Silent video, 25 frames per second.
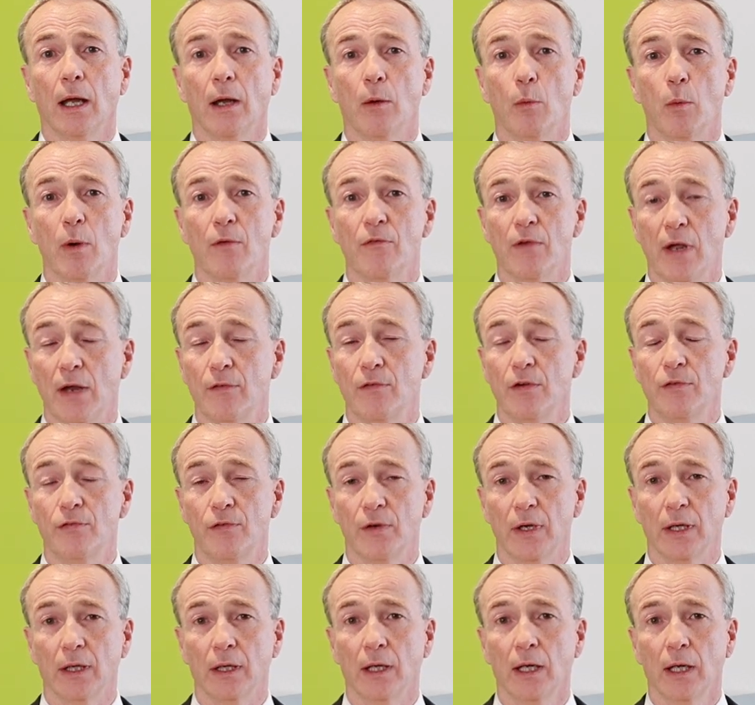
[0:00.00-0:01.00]
with
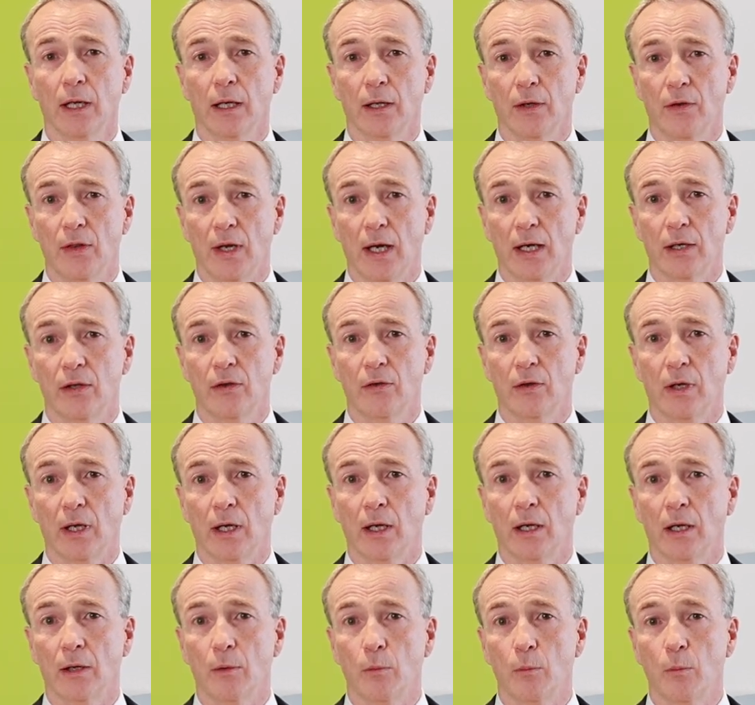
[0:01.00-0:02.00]
everything that
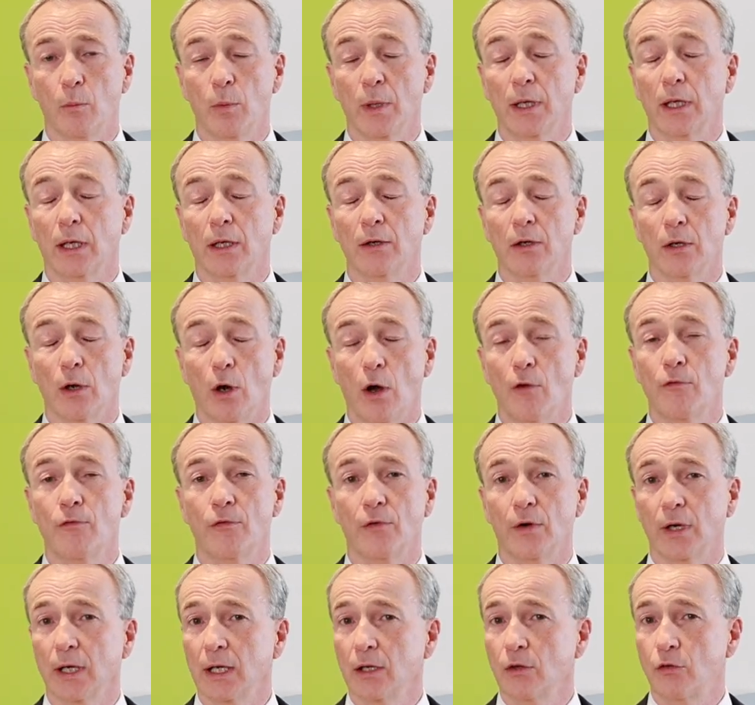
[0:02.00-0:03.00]
we can
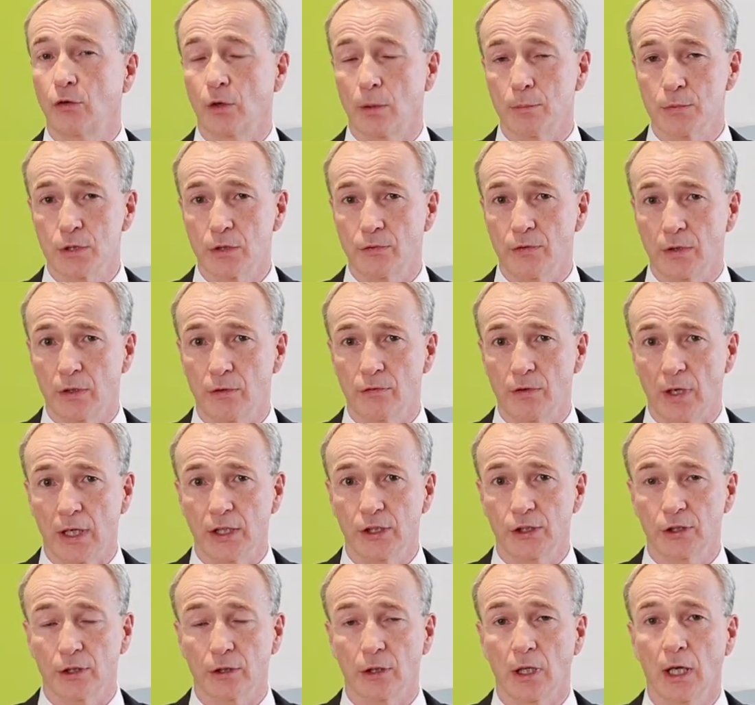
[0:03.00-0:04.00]
offer in terms of
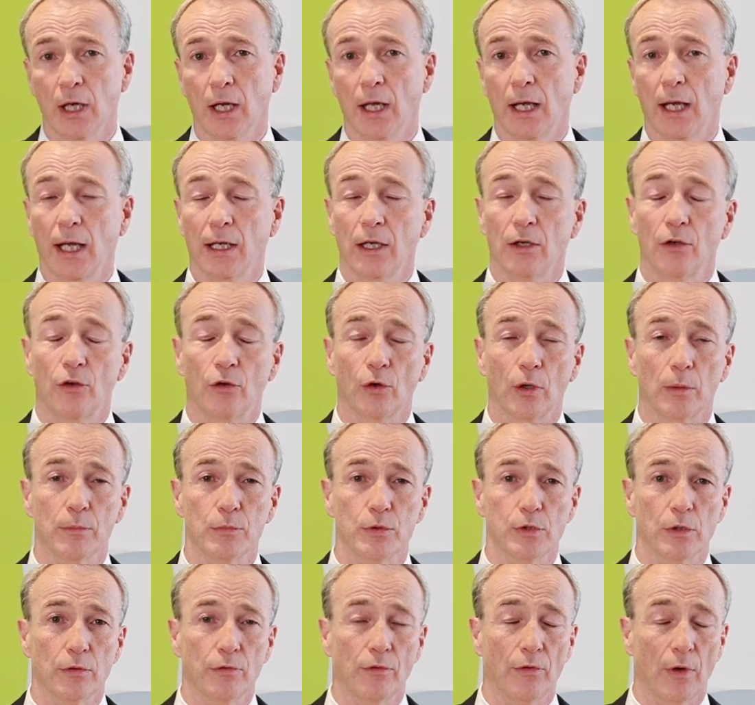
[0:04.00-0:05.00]
innovation and in
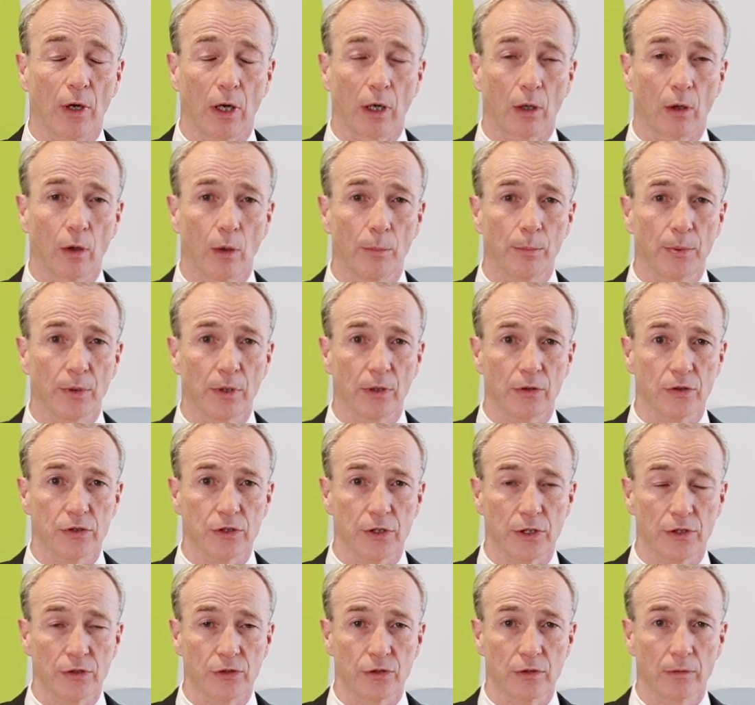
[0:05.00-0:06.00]
terms of our
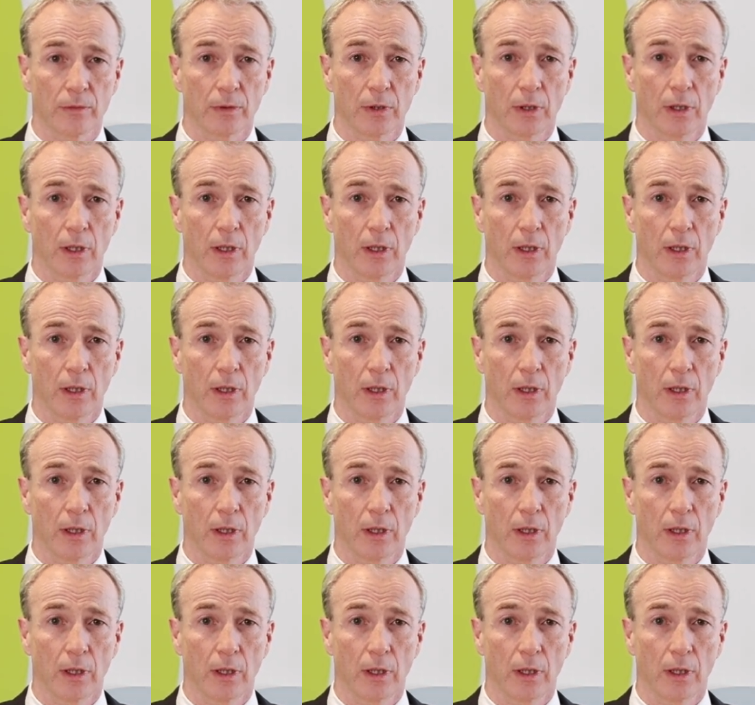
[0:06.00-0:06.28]
competencies.